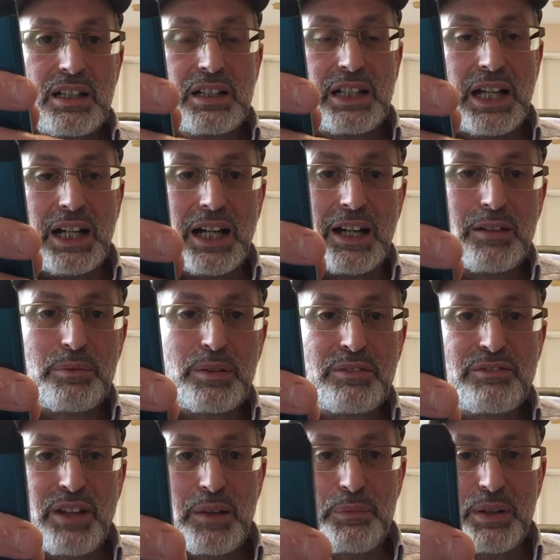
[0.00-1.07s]
Now I've
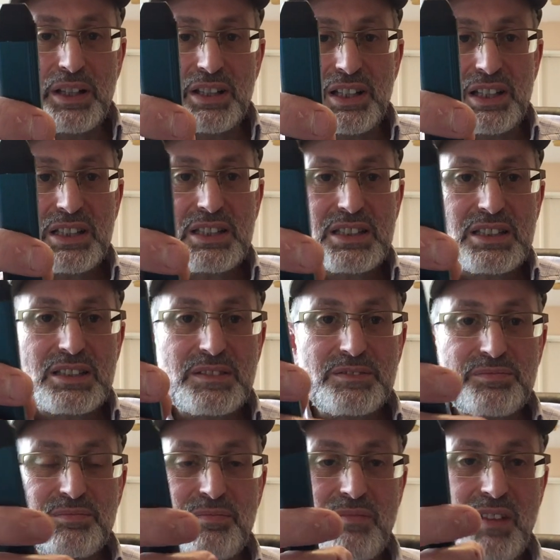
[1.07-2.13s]
been vaping this
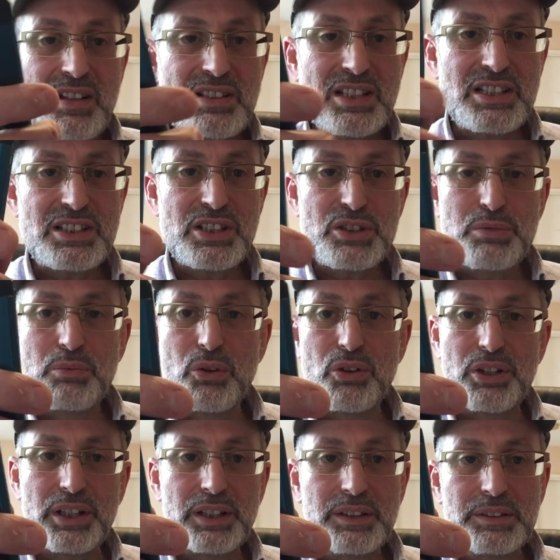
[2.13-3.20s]
since this
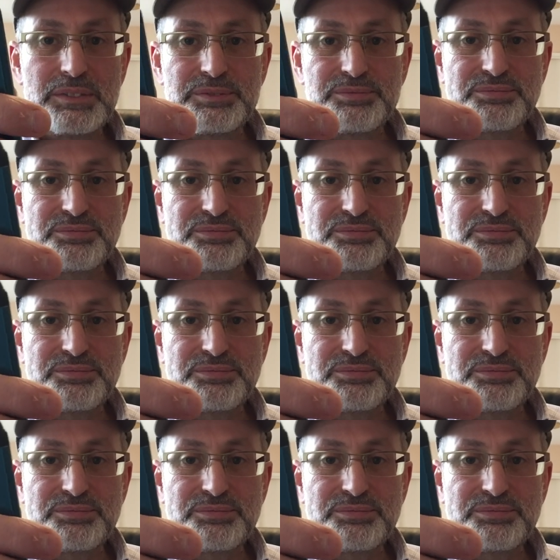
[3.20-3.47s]
morning.